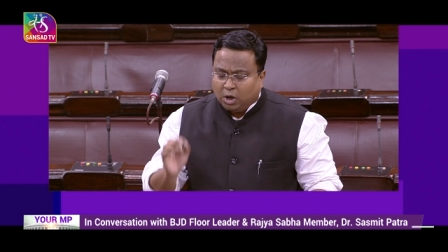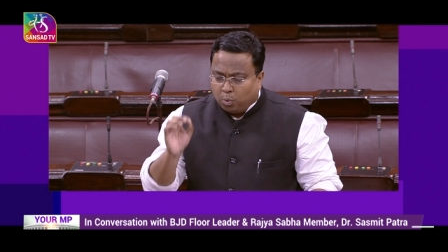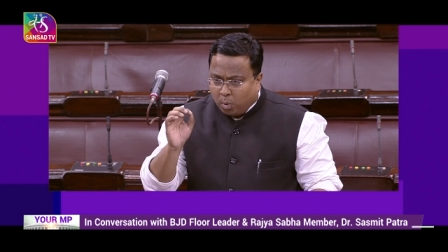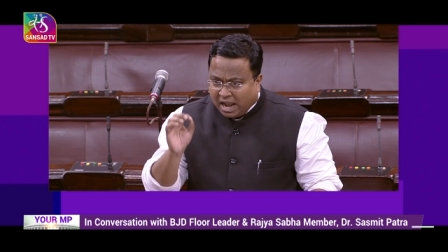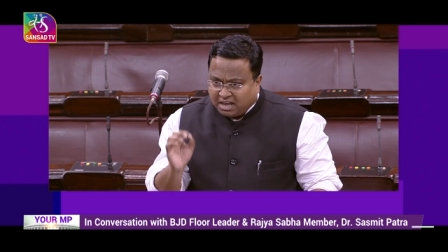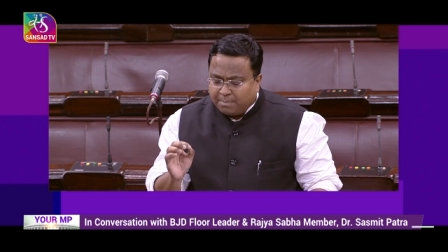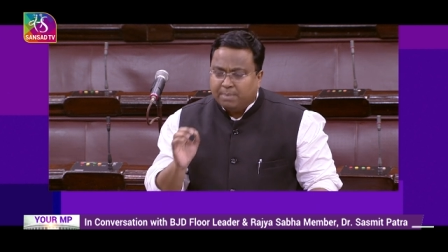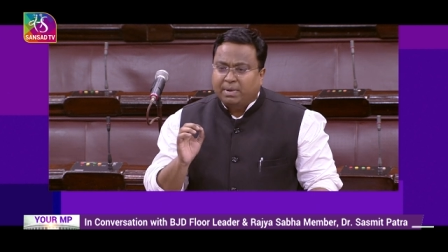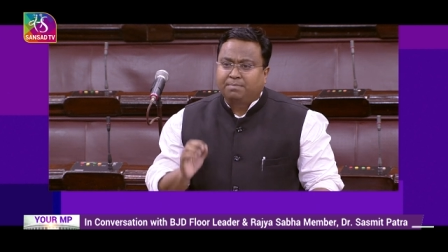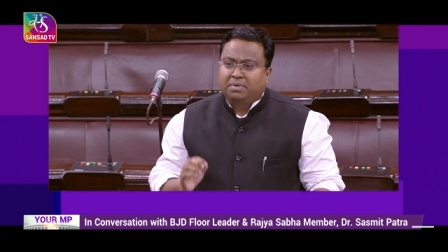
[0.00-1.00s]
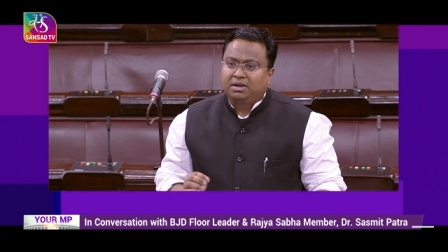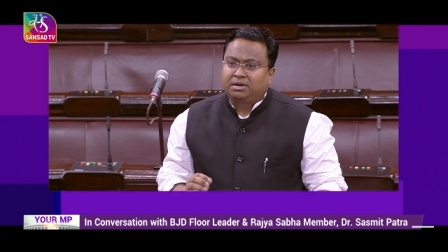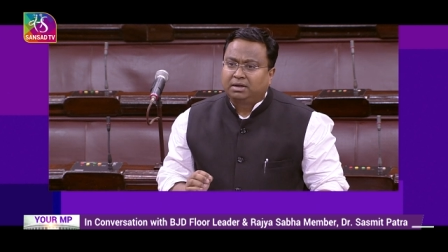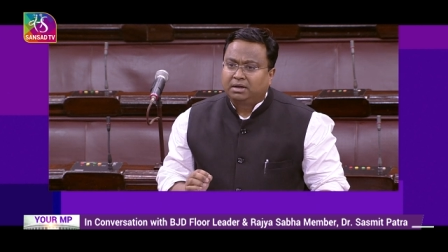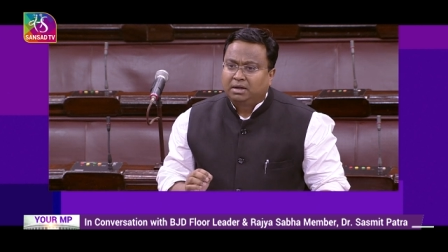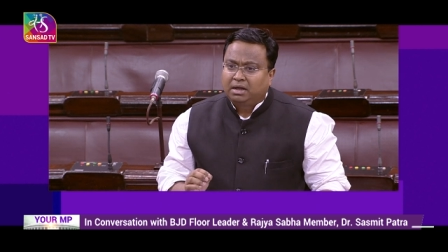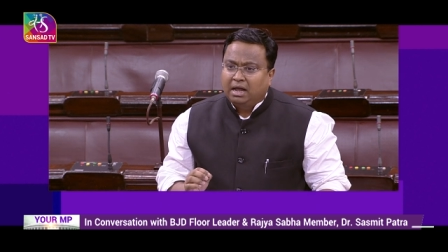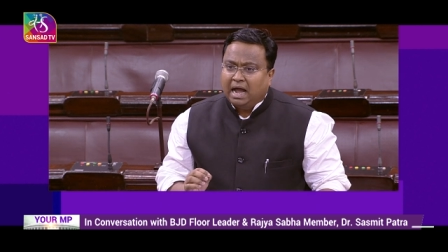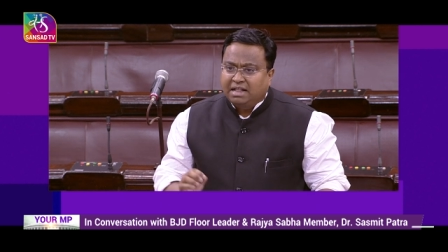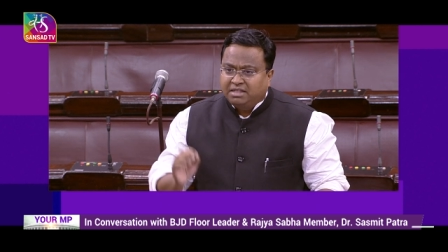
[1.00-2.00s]
a welcome amendment
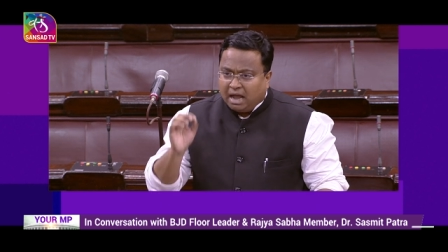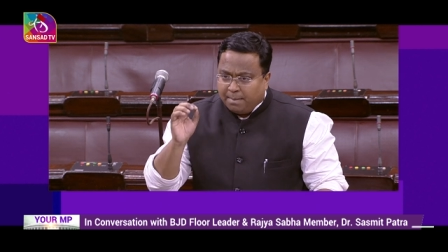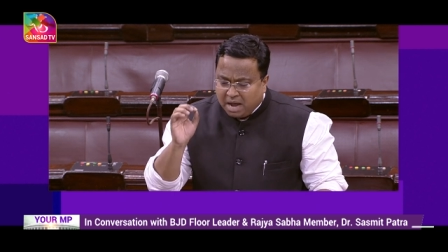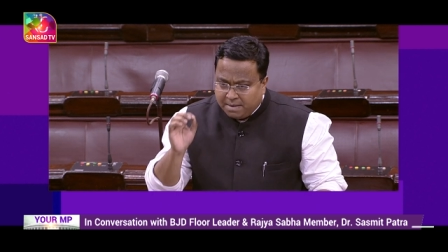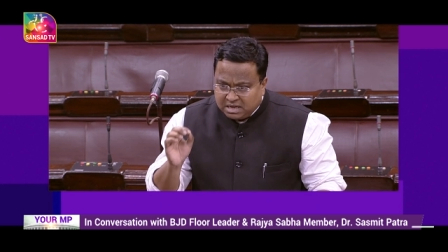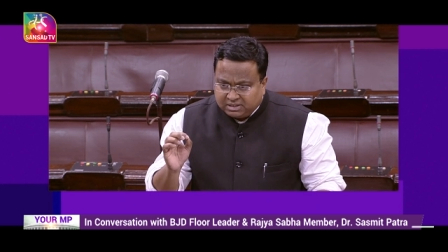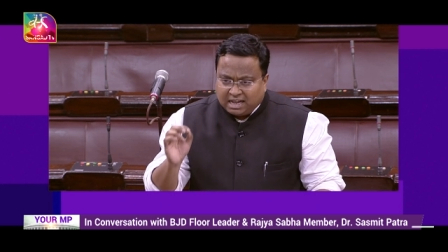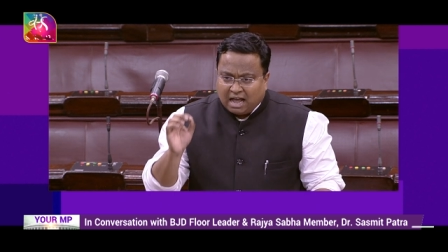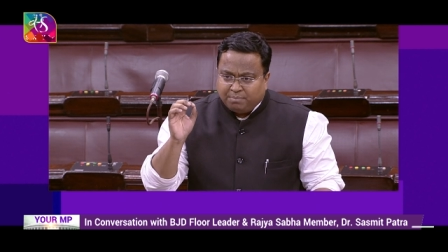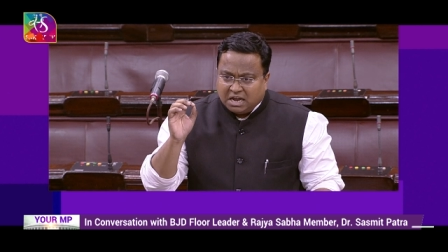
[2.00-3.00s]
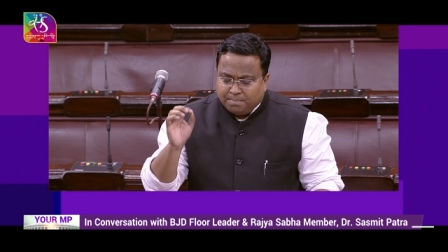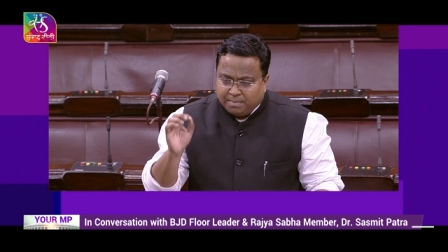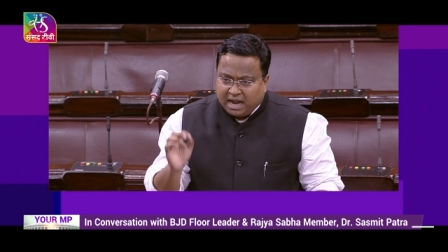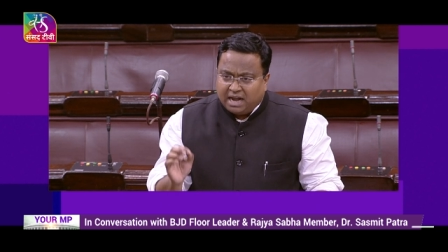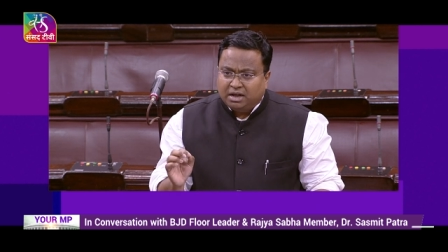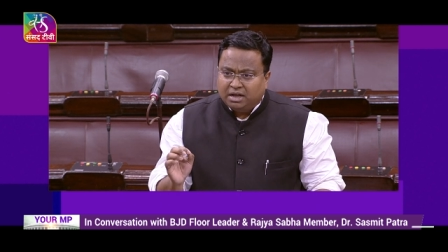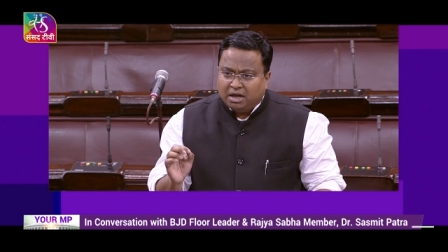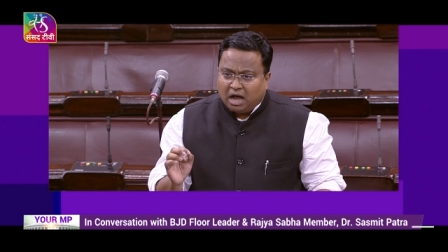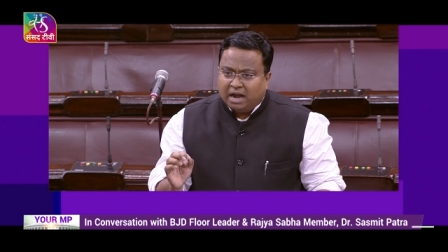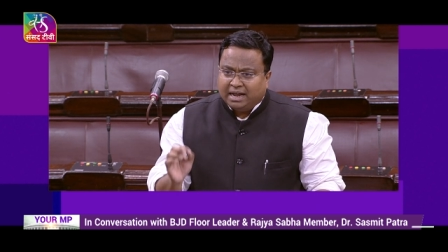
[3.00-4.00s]
and the amendments that have been made
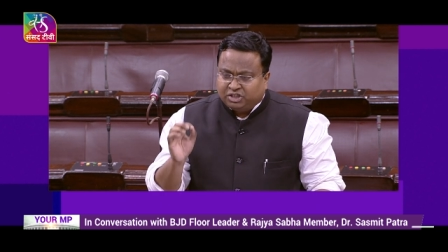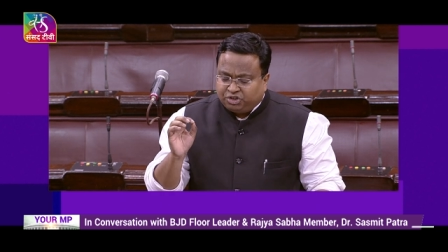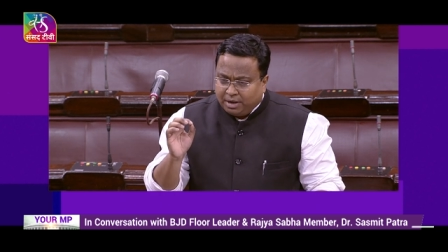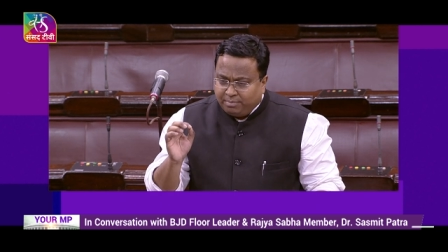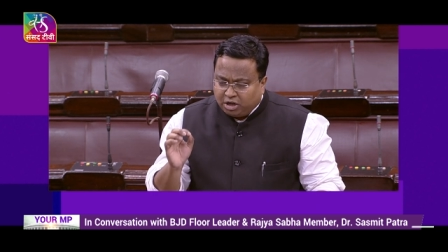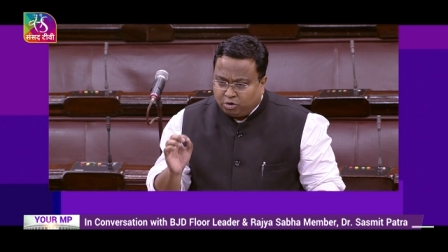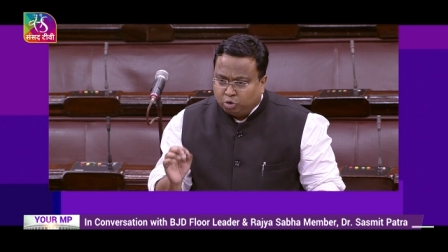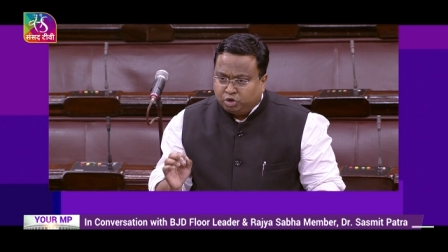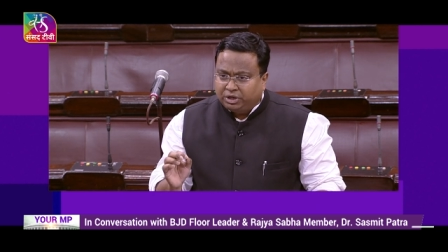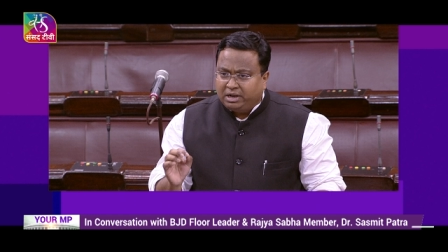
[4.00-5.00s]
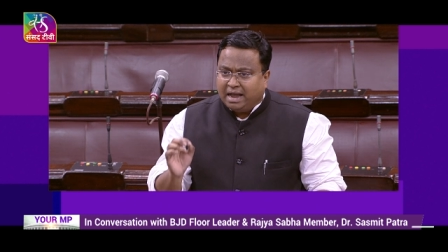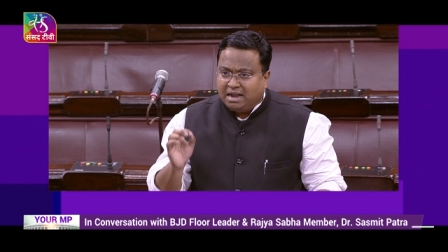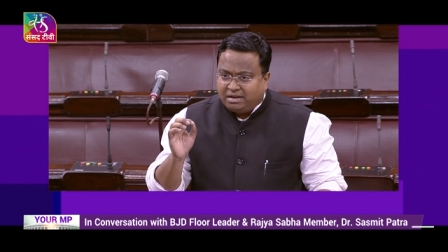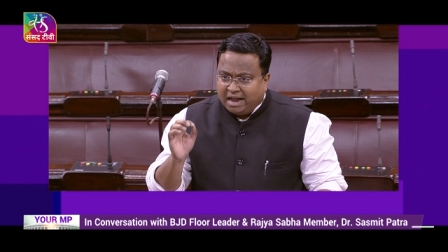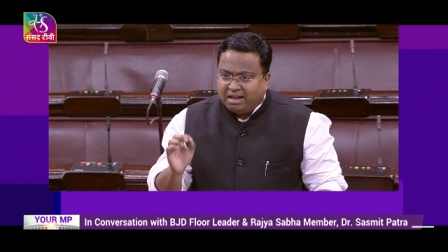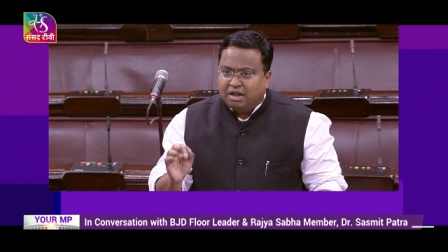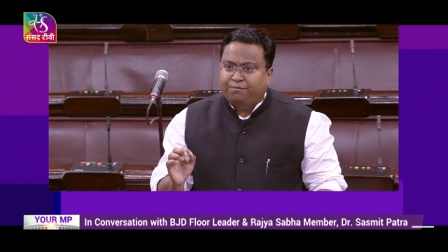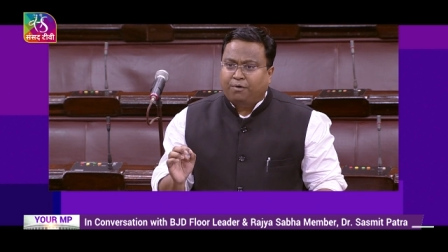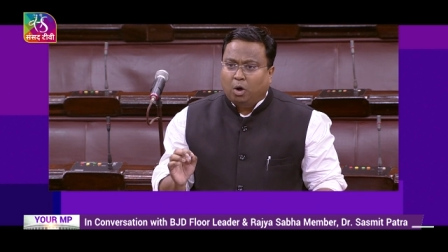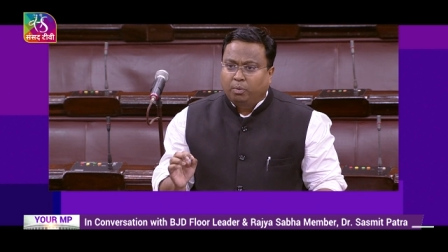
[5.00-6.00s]
are extremely crucial in taking
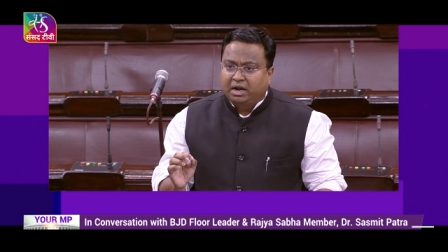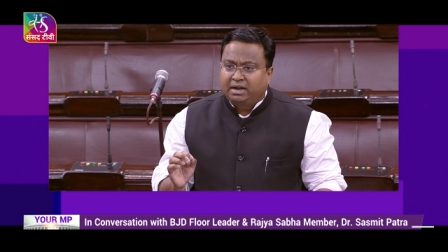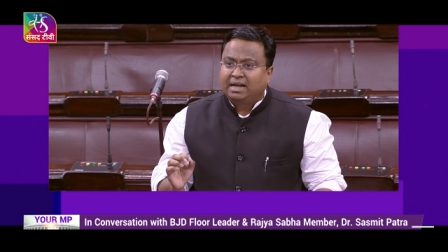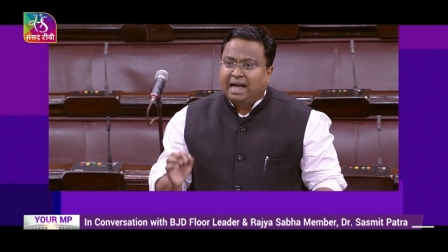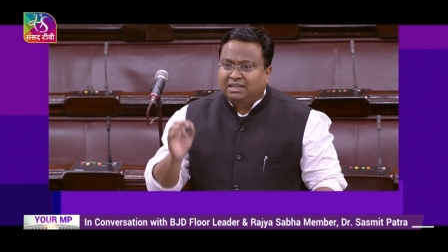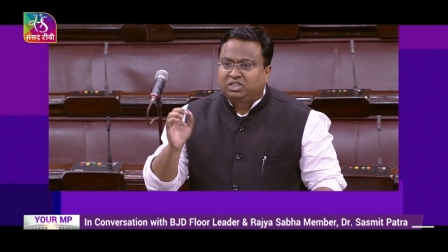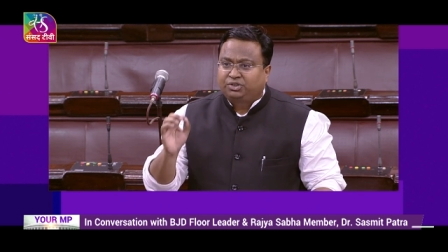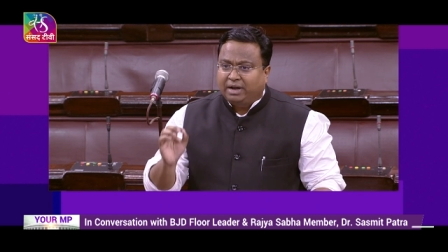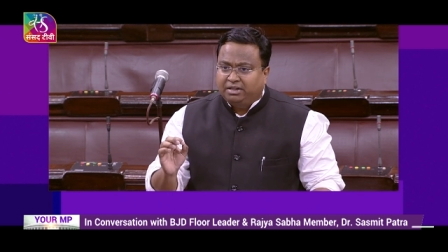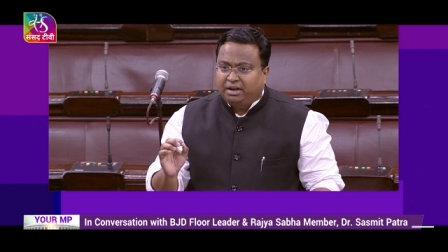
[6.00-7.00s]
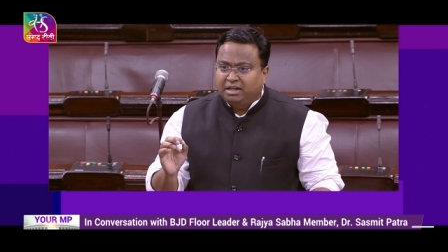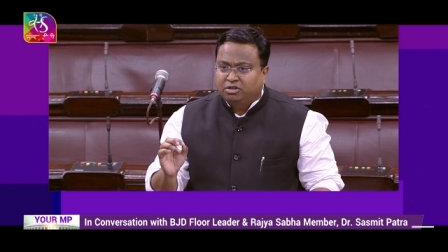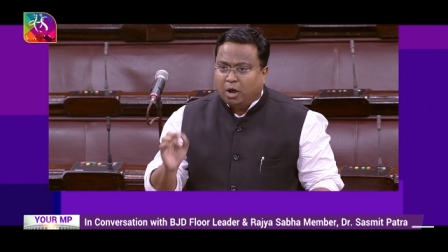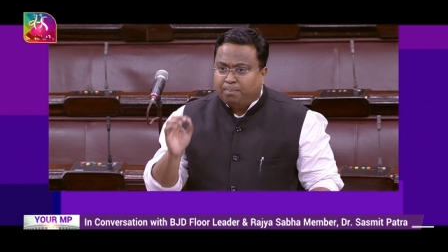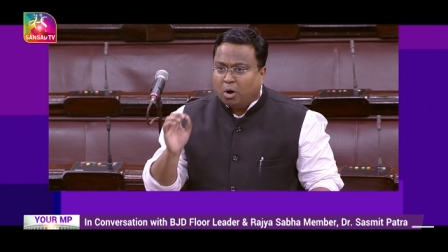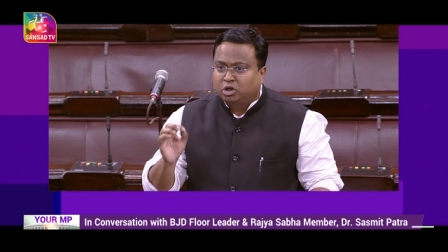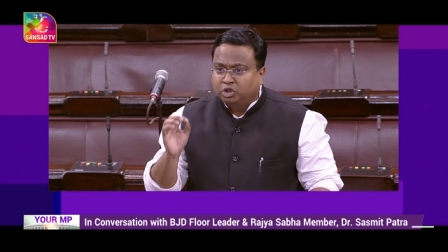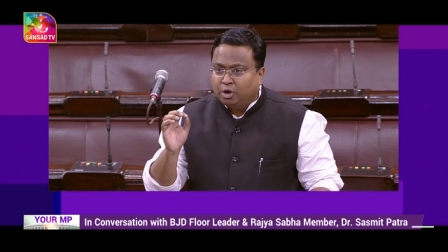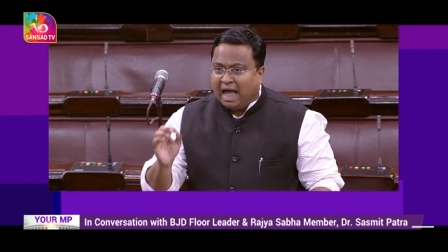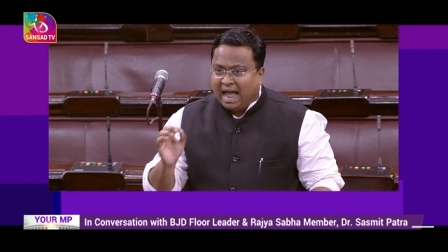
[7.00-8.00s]
forward and strengthening the
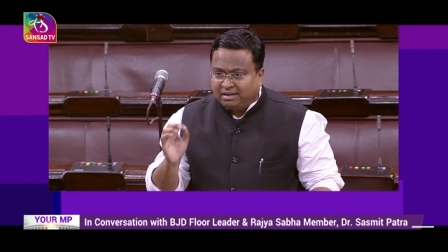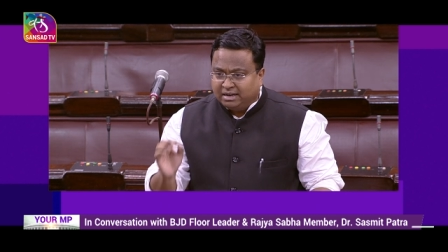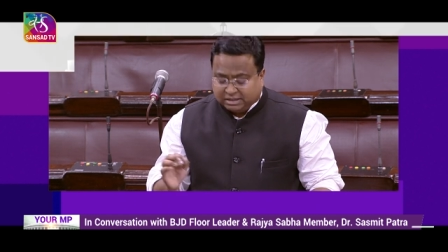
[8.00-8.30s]
POCSO Act in